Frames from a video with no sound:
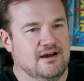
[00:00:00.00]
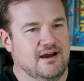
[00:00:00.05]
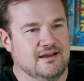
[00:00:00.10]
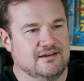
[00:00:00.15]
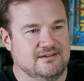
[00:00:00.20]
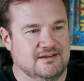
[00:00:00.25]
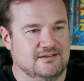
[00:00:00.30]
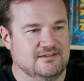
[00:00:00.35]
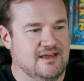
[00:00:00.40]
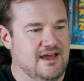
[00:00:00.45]
I
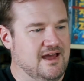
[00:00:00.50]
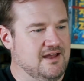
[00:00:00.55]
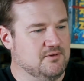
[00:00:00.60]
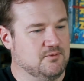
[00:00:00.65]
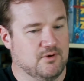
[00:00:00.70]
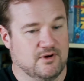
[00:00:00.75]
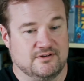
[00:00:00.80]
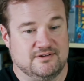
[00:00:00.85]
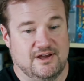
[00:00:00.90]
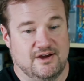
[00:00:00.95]
did that,
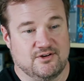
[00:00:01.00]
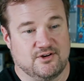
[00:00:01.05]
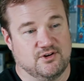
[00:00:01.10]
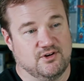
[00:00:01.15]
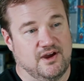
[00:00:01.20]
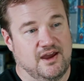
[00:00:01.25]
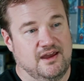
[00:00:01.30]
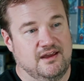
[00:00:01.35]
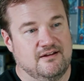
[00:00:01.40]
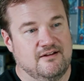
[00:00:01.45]
worked out
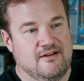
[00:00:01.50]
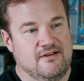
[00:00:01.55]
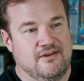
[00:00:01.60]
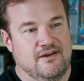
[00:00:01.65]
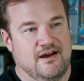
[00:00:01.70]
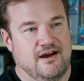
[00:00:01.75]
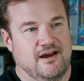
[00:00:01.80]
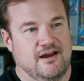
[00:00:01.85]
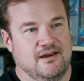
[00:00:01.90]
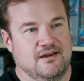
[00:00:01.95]
great.
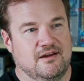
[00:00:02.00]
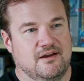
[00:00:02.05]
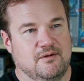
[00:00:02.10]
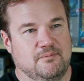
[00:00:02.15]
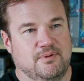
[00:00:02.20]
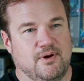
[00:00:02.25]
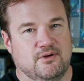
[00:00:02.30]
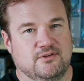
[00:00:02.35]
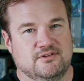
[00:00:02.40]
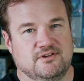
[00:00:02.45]
I
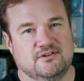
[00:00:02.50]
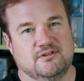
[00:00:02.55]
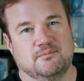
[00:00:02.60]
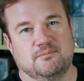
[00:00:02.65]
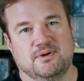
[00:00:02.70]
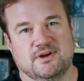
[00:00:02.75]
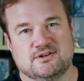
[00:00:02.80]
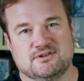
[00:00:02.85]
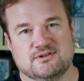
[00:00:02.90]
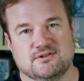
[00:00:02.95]
posted some
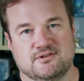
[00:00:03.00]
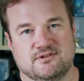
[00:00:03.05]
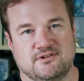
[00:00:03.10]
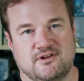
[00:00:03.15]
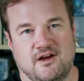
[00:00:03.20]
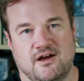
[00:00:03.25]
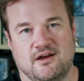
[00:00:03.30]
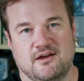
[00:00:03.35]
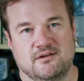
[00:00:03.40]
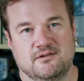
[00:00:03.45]
pictures
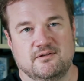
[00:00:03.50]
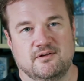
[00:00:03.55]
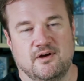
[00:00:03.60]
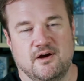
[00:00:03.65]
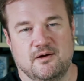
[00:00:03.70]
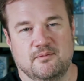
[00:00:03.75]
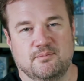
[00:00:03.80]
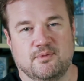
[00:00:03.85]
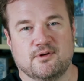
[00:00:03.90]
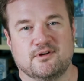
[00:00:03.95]
on
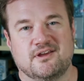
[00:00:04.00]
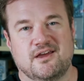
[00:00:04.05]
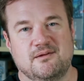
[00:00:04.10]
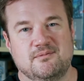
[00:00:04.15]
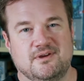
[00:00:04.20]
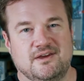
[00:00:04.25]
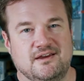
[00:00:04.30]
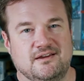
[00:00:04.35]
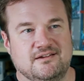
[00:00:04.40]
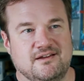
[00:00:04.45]

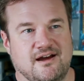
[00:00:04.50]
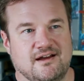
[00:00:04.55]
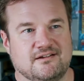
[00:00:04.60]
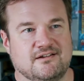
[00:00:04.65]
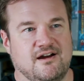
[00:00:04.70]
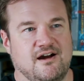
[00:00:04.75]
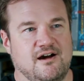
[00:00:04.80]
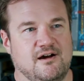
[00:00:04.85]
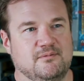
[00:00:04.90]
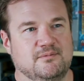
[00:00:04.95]

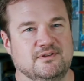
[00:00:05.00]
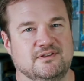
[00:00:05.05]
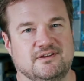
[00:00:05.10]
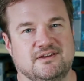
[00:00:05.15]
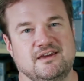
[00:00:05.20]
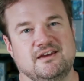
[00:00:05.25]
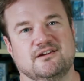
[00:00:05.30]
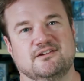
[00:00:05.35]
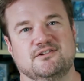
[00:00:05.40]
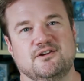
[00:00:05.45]
BoardGameGeek.com and the
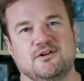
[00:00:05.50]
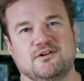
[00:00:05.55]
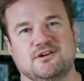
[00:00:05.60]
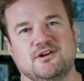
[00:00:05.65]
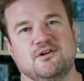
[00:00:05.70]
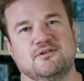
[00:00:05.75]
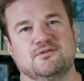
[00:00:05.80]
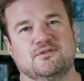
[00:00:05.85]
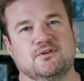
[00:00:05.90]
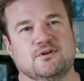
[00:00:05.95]
King of
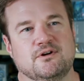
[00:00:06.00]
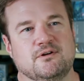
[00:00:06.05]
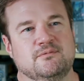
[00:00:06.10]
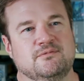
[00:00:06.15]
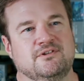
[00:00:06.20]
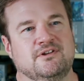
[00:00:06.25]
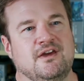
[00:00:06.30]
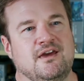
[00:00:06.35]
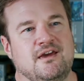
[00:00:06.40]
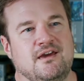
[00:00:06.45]
Tokyo
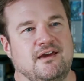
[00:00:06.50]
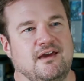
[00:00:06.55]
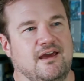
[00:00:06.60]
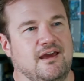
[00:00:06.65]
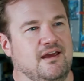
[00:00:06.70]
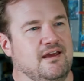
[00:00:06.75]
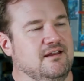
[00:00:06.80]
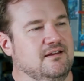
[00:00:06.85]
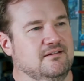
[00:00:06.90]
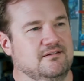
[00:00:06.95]
forums,
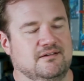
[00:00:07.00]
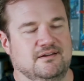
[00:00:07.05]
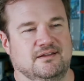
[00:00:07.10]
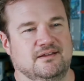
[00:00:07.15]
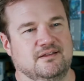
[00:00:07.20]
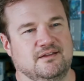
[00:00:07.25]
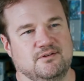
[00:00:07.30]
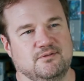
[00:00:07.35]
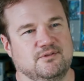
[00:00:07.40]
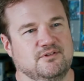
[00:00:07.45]
and
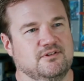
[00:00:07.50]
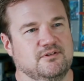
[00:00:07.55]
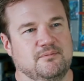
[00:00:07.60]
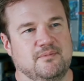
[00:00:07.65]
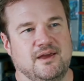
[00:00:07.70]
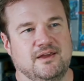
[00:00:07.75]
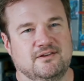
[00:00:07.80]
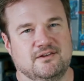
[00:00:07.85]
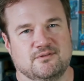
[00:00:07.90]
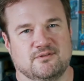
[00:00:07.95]
it was an
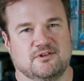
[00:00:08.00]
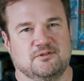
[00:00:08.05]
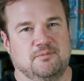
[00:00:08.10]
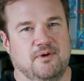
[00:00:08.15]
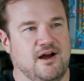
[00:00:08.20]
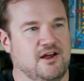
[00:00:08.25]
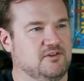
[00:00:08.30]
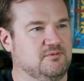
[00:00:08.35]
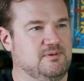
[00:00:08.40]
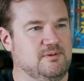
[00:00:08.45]
amazing response.